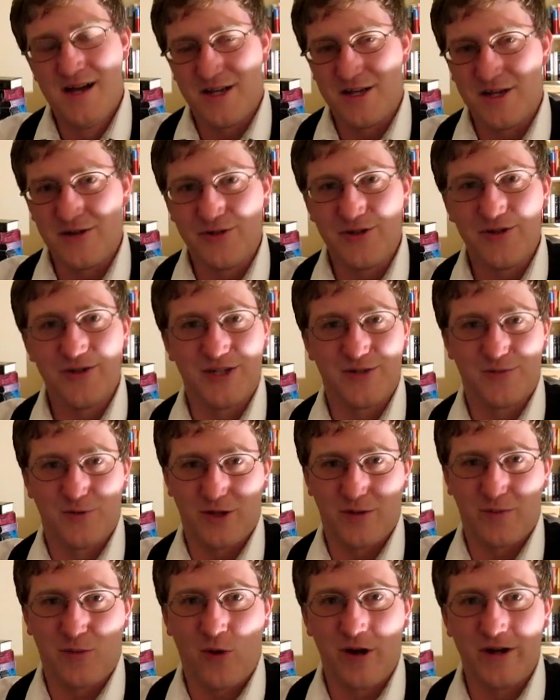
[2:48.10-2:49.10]
you do this with
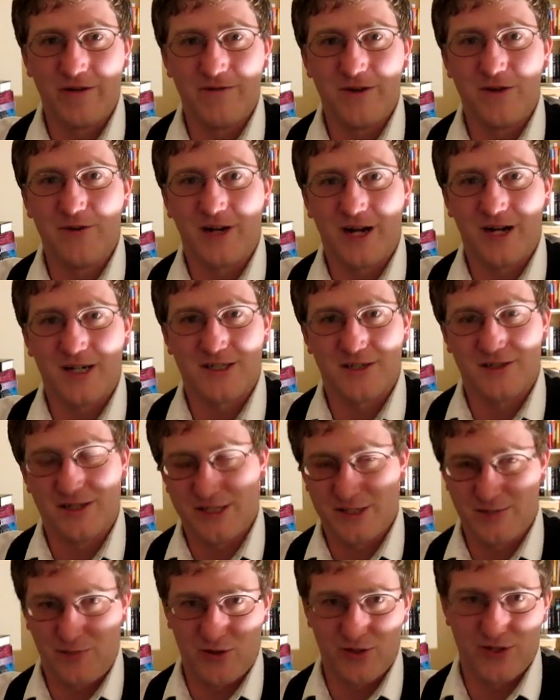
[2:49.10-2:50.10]
a point of view character
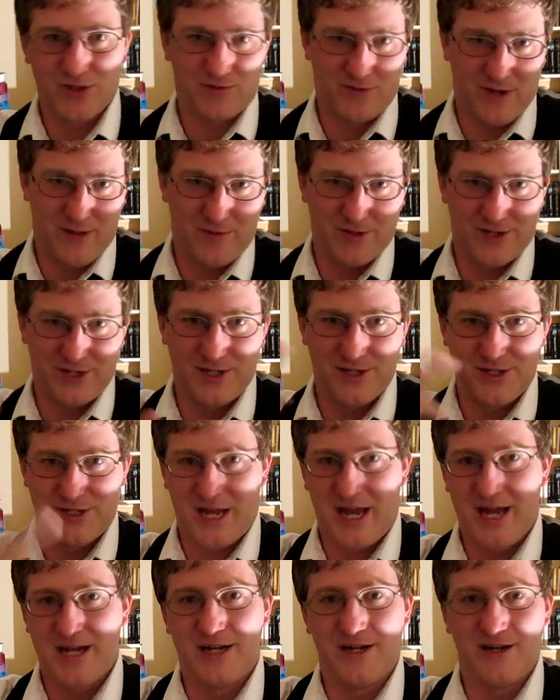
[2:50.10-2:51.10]
that's supposed to represent a
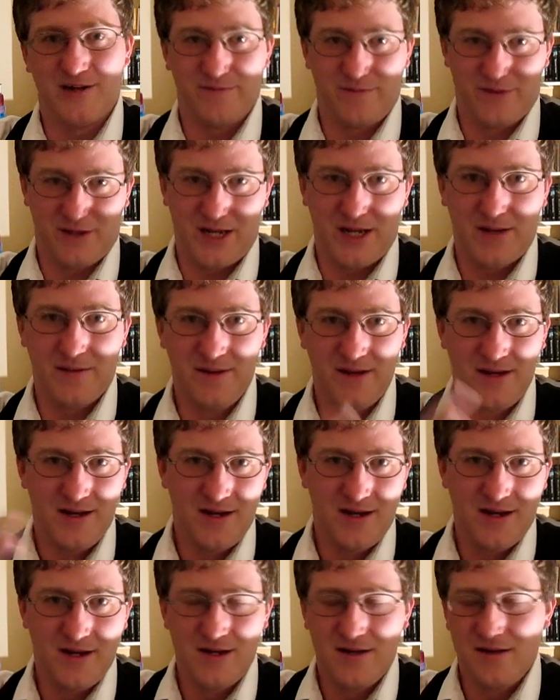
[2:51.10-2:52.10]
stand-in of the
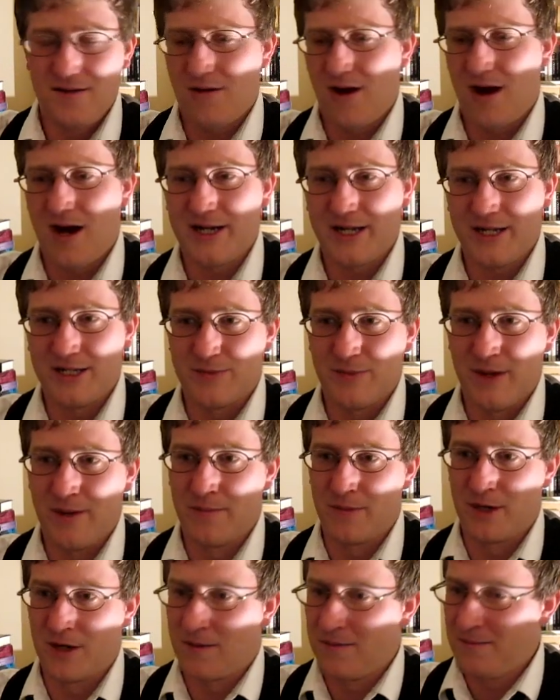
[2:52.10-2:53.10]
audience
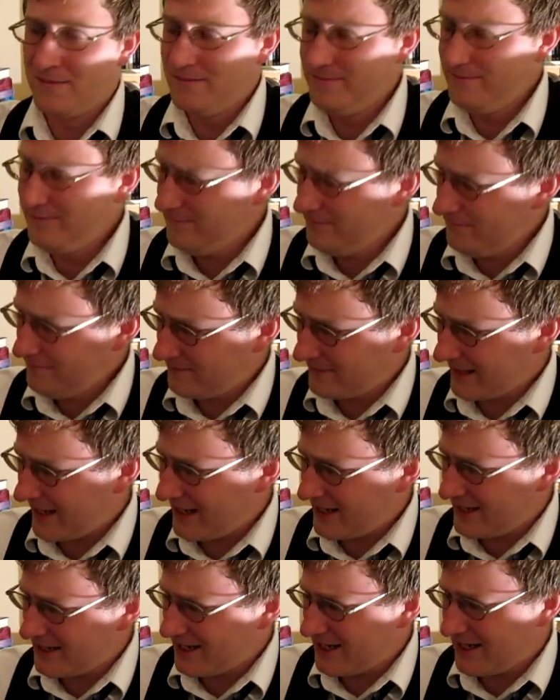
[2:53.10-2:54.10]
member.
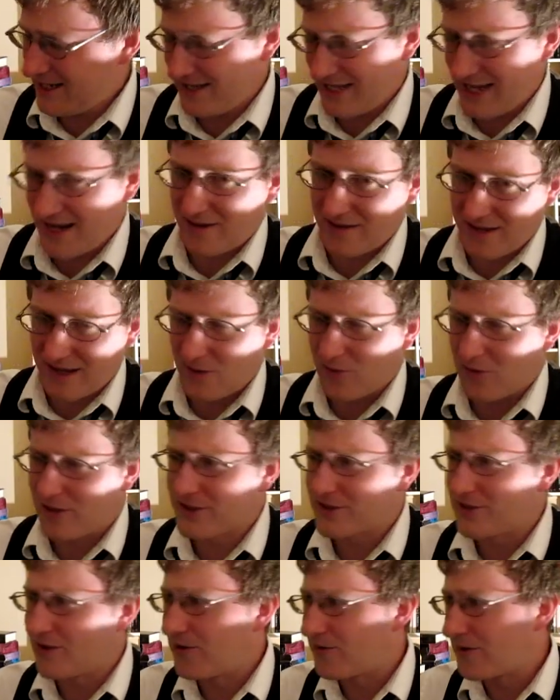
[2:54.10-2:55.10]
And that
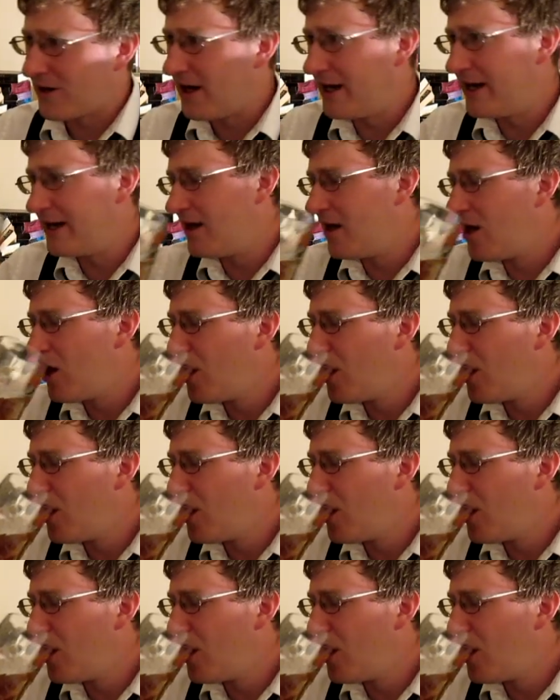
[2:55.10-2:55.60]
works all right.